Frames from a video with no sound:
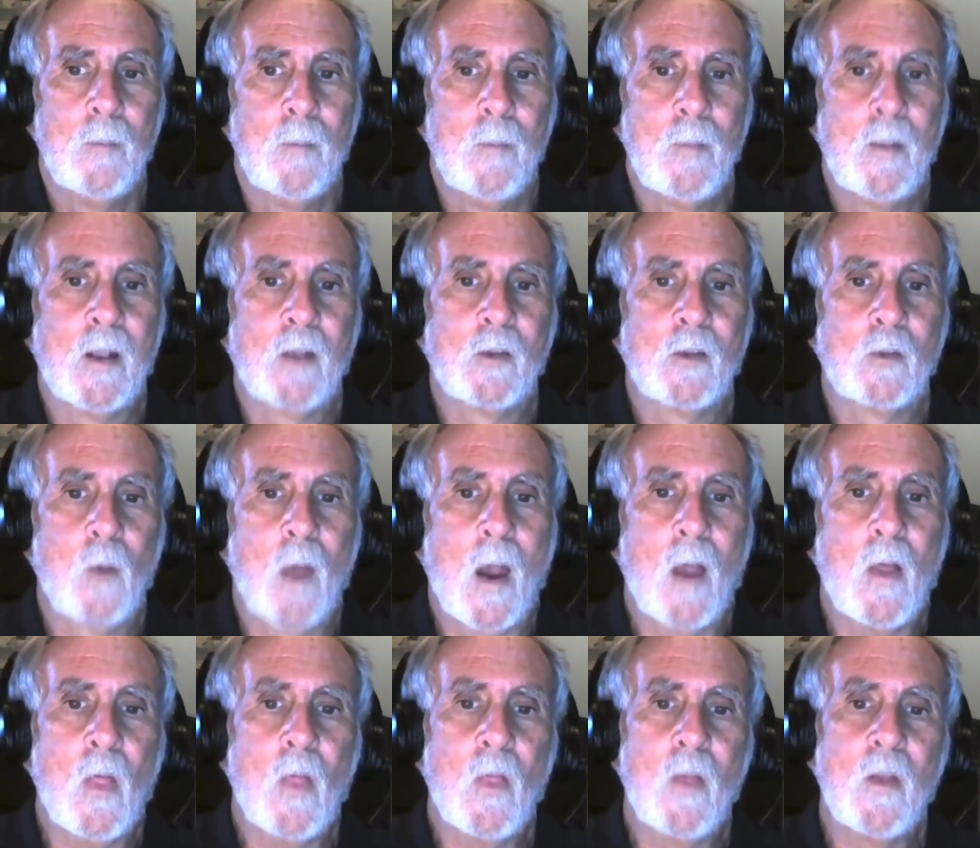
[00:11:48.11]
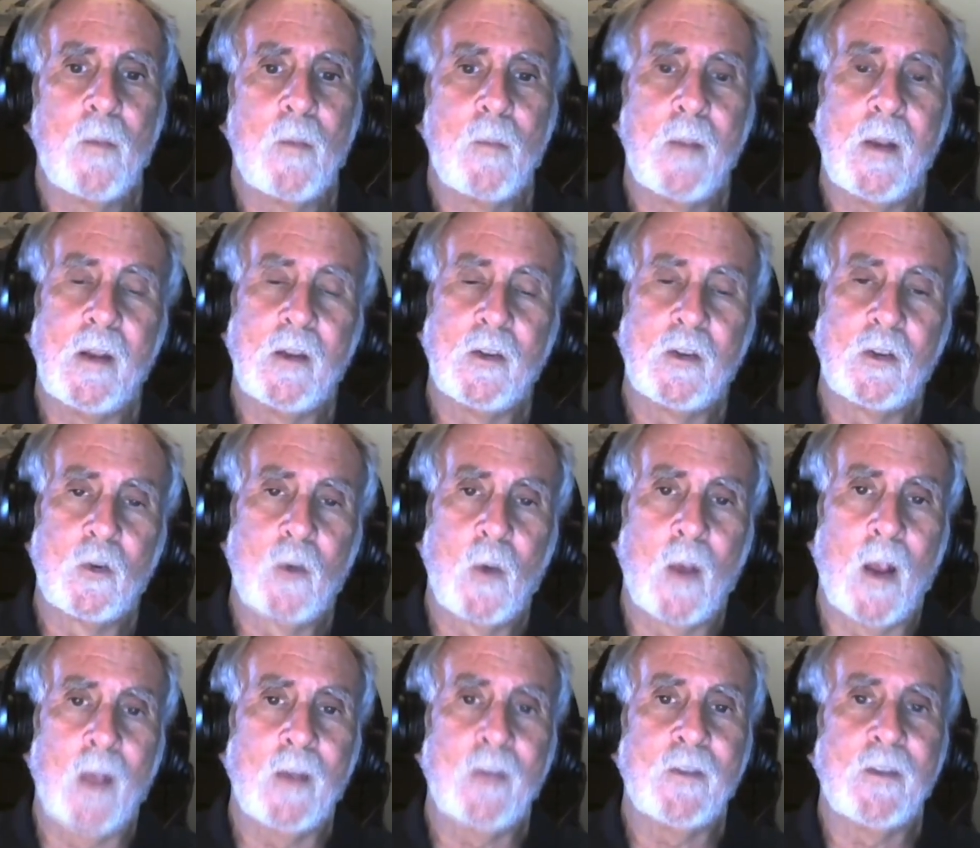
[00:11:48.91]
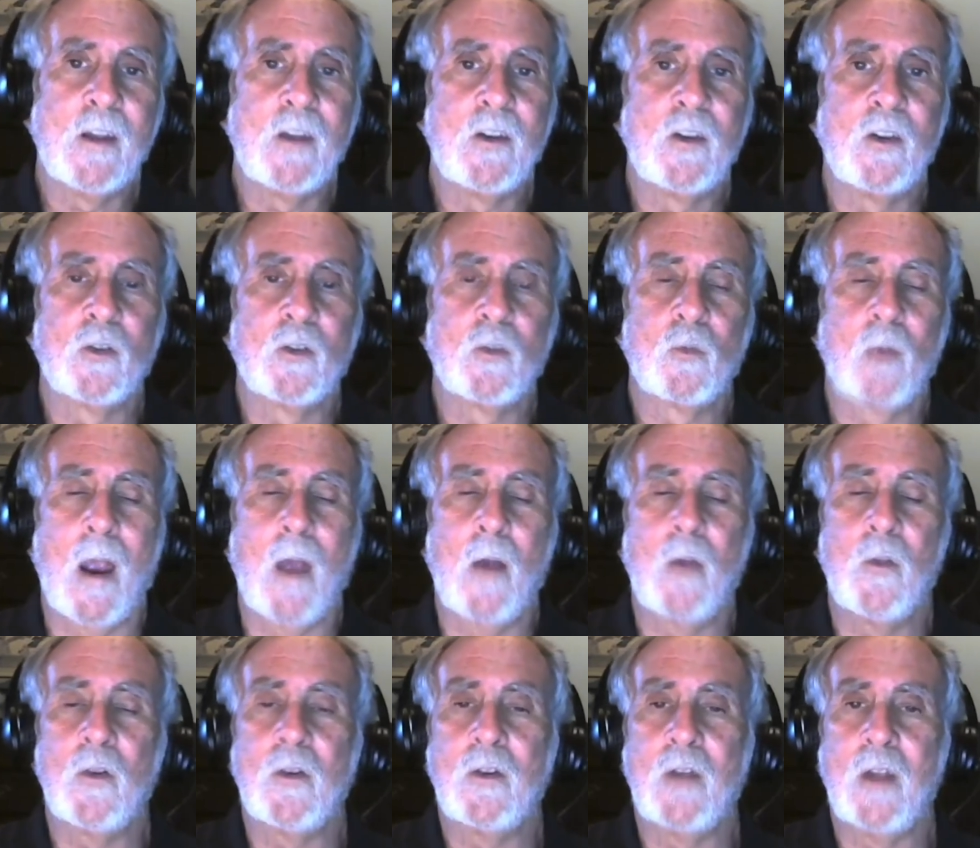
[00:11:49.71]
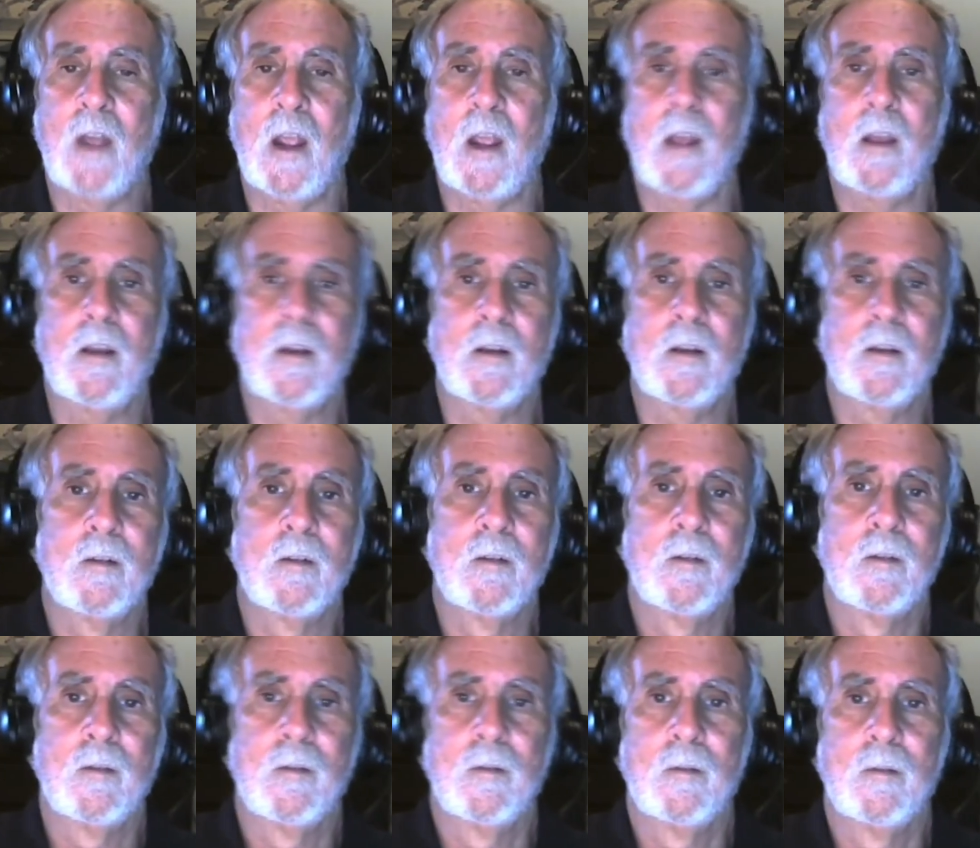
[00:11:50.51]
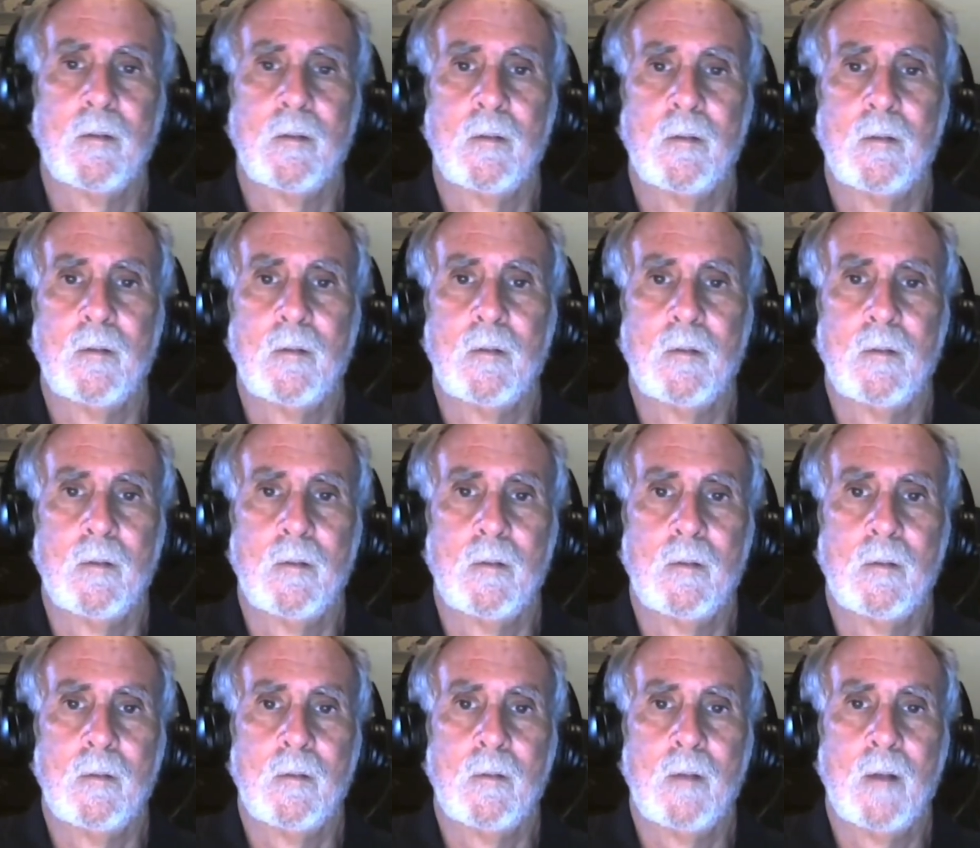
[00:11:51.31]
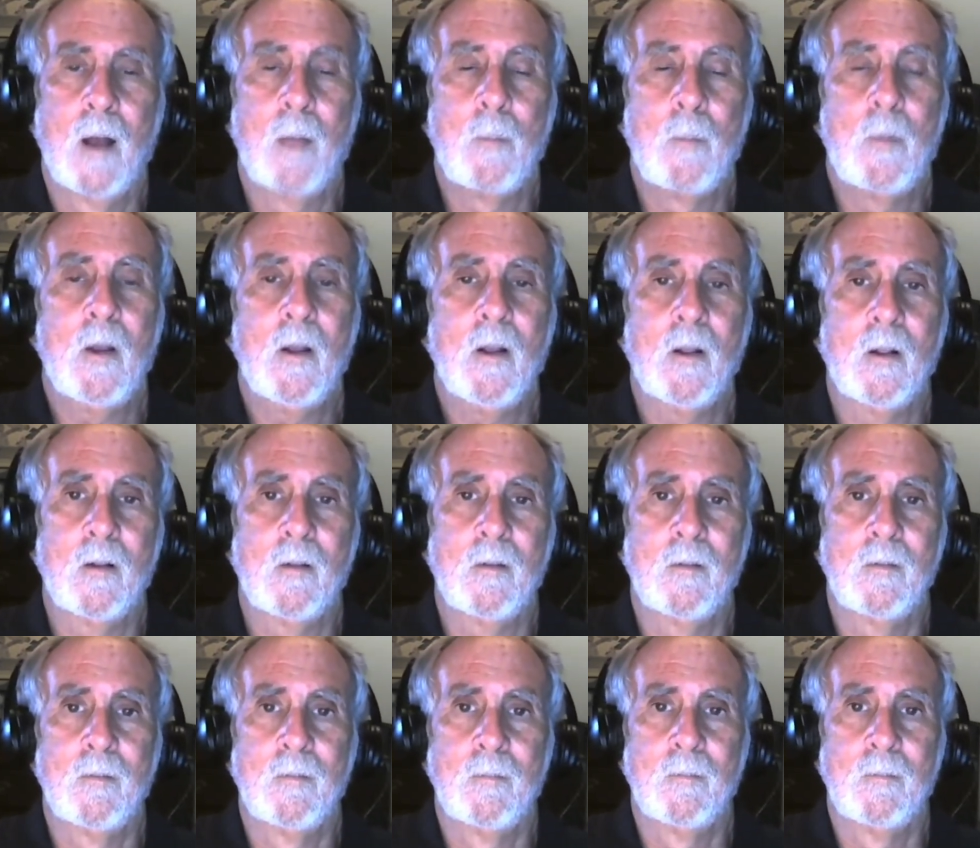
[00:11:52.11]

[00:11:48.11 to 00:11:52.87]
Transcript: Because rather than being stressed, they just rather take a pill